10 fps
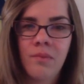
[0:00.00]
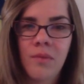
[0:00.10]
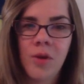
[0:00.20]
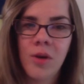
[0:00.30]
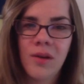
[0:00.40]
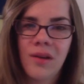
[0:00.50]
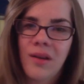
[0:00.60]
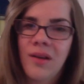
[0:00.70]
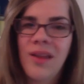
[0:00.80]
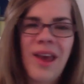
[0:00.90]
just
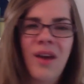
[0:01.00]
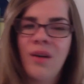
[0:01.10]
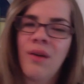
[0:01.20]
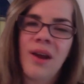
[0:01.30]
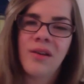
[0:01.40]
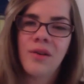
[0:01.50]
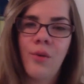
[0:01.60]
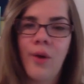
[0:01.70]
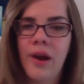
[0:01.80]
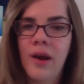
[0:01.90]
a great
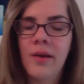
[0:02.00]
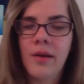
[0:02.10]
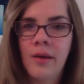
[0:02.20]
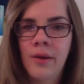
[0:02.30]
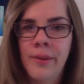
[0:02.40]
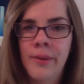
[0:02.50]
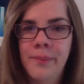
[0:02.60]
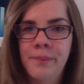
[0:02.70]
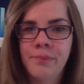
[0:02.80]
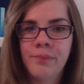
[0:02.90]
story.
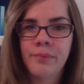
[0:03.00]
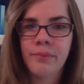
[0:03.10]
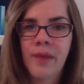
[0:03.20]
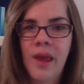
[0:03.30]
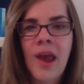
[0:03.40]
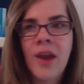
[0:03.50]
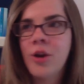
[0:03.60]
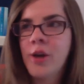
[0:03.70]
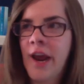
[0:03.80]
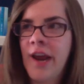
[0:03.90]

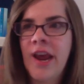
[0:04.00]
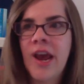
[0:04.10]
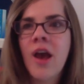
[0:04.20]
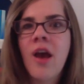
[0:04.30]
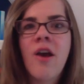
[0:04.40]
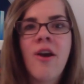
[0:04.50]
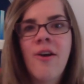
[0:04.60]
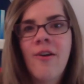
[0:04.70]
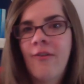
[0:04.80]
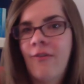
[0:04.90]
Entertaining,
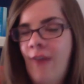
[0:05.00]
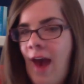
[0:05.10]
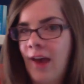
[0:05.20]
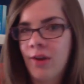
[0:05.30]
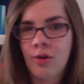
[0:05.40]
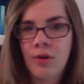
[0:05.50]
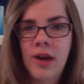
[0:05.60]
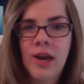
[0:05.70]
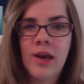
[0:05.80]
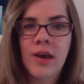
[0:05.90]
fast
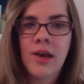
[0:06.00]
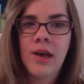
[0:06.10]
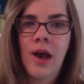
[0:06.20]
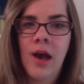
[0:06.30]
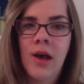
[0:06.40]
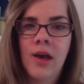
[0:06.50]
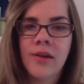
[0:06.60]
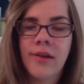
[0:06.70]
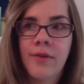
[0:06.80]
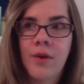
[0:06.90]
read. So
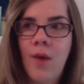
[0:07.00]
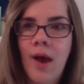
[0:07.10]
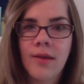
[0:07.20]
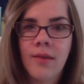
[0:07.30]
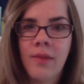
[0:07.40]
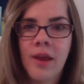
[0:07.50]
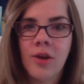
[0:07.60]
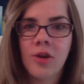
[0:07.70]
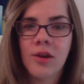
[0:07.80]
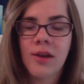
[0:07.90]
if you want something to
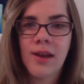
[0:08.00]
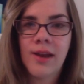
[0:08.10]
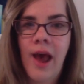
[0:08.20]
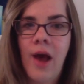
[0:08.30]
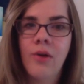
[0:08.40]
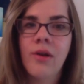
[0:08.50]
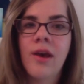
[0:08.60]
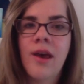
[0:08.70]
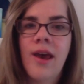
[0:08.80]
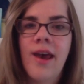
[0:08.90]
just sit down
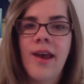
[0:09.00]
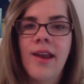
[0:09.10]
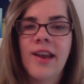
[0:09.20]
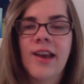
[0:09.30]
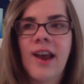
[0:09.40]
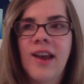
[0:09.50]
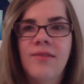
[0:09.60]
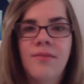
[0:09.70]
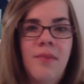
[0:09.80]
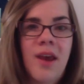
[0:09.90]
and kind
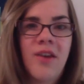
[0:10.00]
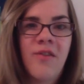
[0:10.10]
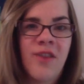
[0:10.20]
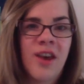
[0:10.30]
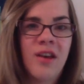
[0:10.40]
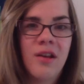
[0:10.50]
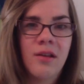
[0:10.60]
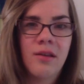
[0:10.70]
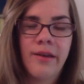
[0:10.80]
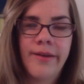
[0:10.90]
of make you
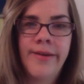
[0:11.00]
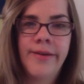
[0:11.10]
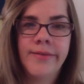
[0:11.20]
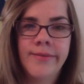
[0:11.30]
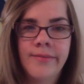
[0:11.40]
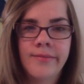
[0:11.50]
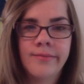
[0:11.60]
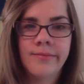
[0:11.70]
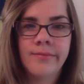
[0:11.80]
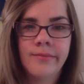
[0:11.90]
feel and
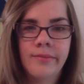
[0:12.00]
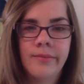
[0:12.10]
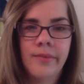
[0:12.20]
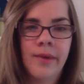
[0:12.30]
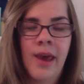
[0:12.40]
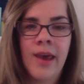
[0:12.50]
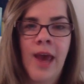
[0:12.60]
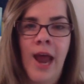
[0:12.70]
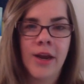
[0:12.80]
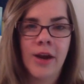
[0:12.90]
get you
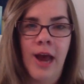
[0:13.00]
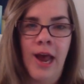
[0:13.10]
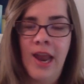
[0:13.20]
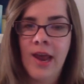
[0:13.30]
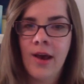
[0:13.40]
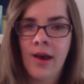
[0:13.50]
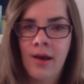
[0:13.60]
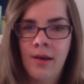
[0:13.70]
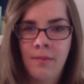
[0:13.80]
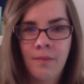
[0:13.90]
out of your head,
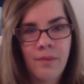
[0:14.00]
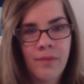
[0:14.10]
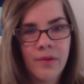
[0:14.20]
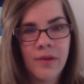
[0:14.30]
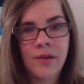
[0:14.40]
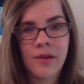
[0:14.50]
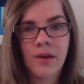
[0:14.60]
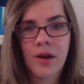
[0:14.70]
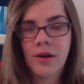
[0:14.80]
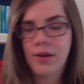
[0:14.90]
this is a
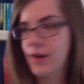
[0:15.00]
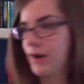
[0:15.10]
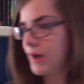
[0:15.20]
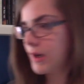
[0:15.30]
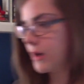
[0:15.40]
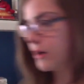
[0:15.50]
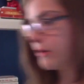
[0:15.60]
good series to do